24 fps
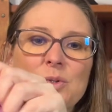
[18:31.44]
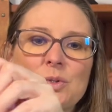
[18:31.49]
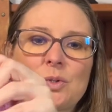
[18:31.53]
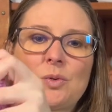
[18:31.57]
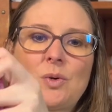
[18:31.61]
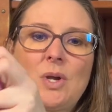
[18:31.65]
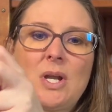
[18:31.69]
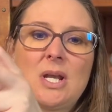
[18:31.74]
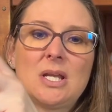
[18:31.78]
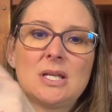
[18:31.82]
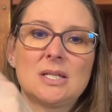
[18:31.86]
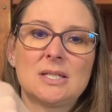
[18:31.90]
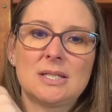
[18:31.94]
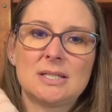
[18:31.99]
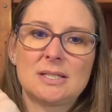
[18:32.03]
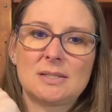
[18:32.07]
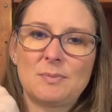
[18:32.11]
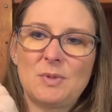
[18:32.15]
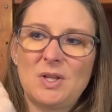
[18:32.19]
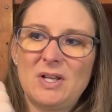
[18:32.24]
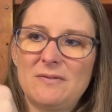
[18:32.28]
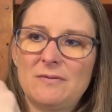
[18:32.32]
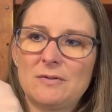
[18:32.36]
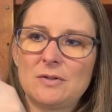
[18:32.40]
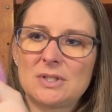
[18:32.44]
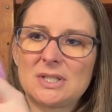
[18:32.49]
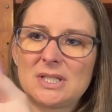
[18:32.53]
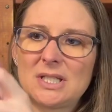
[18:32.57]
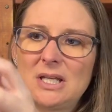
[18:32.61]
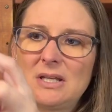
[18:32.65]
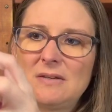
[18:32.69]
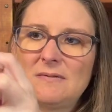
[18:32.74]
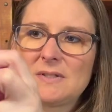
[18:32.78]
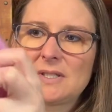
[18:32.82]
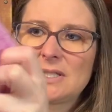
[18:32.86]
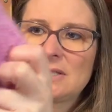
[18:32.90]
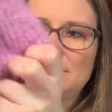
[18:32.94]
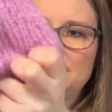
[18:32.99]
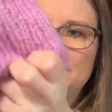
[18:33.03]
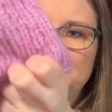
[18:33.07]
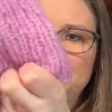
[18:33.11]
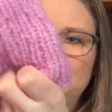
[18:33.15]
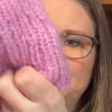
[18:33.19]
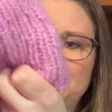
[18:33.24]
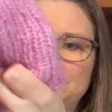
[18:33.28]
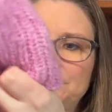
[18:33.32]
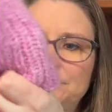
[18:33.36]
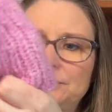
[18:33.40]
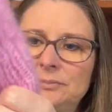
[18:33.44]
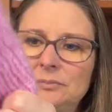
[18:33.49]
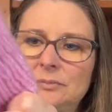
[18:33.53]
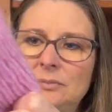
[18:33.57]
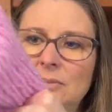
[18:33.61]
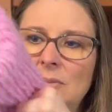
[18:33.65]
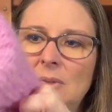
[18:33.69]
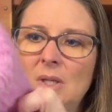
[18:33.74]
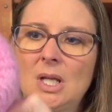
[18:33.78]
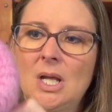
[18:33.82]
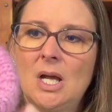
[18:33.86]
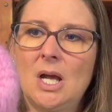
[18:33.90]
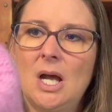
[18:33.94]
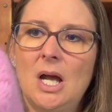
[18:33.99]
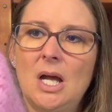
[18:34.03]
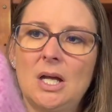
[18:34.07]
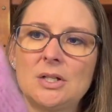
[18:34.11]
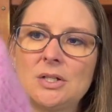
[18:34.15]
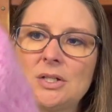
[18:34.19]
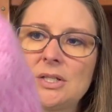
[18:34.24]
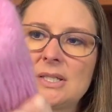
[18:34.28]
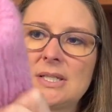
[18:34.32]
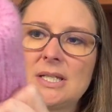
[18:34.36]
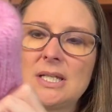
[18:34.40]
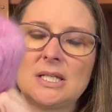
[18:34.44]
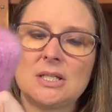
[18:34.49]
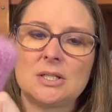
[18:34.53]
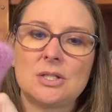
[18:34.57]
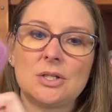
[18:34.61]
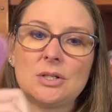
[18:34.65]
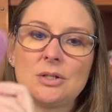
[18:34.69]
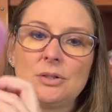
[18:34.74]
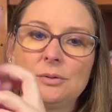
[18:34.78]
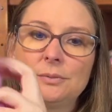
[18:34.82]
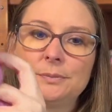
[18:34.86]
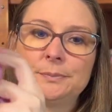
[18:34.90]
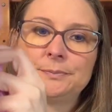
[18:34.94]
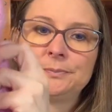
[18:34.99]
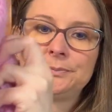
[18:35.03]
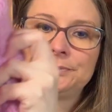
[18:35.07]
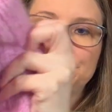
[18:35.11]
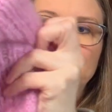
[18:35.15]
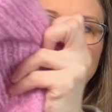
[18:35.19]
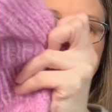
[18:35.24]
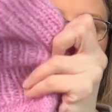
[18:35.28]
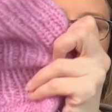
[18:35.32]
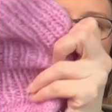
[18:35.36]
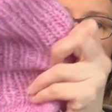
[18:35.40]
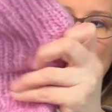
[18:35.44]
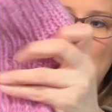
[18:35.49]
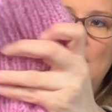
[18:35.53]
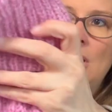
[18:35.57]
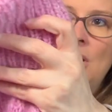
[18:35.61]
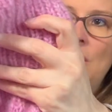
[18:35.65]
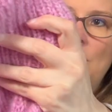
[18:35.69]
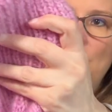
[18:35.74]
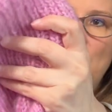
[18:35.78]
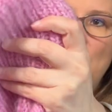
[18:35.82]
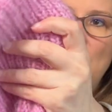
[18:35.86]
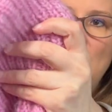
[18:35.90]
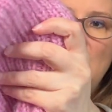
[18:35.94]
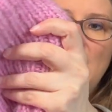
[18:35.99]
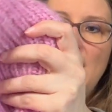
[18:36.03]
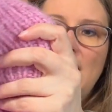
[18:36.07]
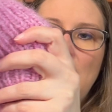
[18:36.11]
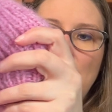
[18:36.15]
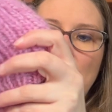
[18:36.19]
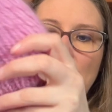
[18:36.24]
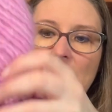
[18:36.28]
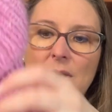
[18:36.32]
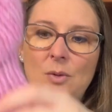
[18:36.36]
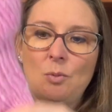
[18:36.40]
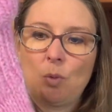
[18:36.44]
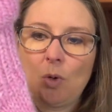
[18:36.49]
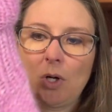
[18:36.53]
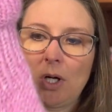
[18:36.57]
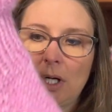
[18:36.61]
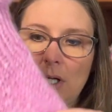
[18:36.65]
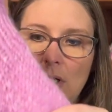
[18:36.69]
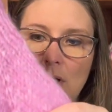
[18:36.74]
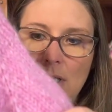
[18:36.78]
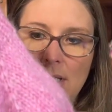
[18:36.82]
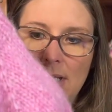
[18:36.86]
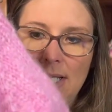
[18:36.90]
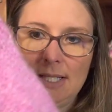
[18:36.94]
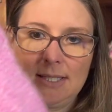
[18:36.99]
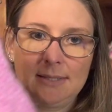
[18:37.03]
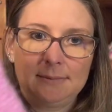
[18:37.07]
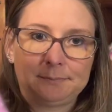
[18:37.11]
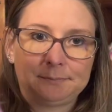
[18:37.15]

ready to split for sleeves. I just need to pull it out and work on it.